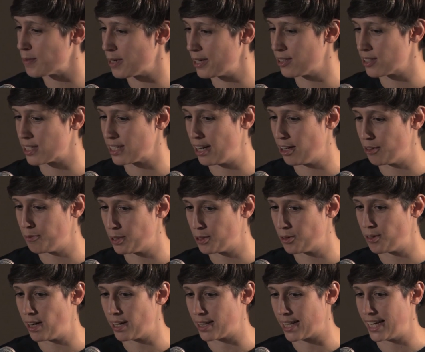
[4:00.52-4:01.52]
by yourself, but
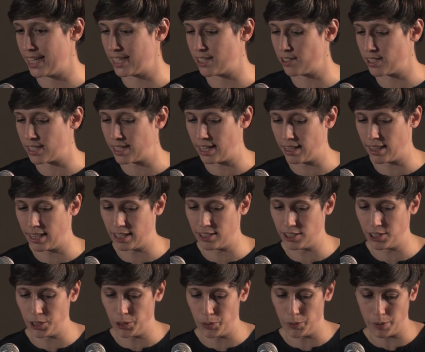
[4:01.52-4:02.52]
rather, as you said, that
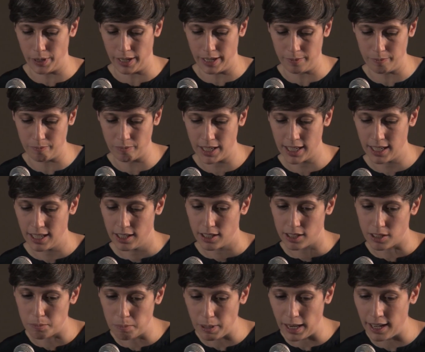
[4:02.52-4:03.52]
you
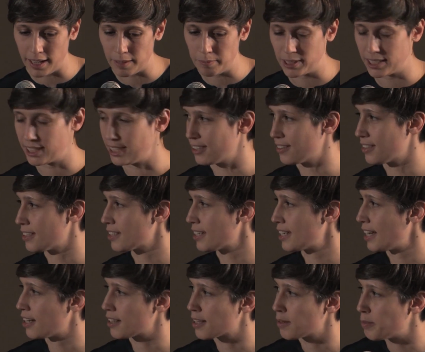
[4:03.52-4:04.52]
compile material
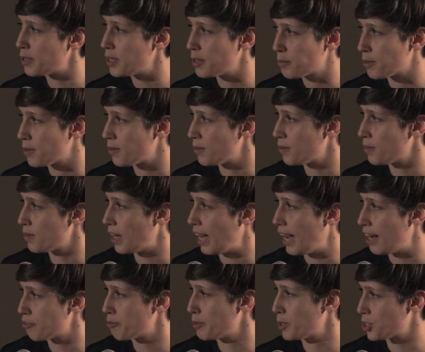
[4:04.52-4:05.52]
that other people
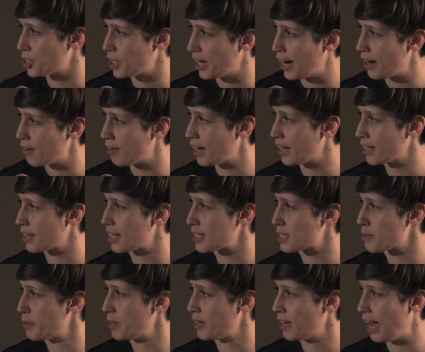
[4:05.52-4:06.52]
have been sharing, that's
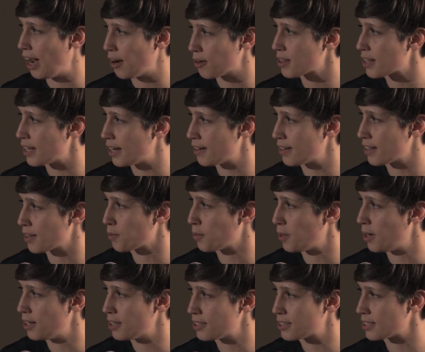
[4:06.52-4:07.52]
been out there in the
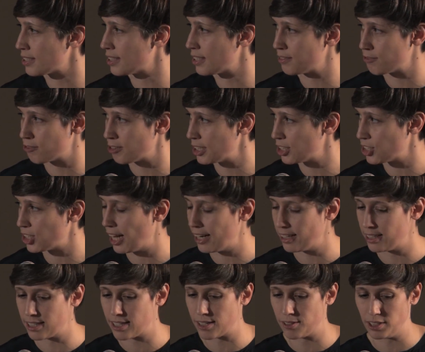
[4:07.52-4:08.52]
world on different
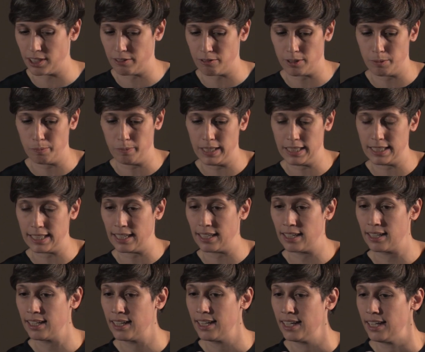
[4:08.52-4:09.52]
channels, on different media.
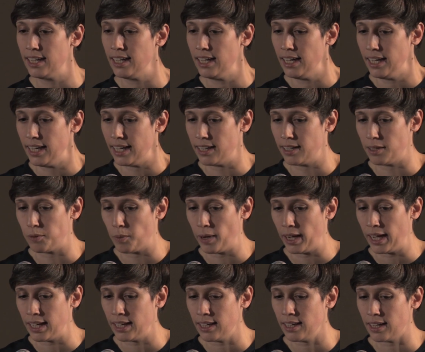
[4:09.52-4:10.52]
In a
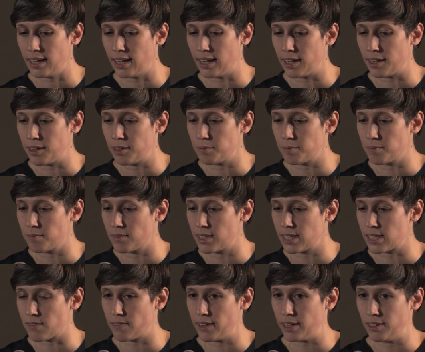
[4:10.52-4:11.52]
way,
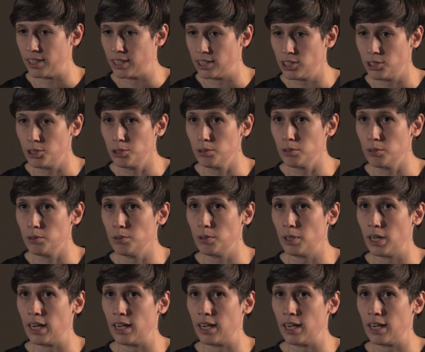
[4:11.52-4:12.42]
this very new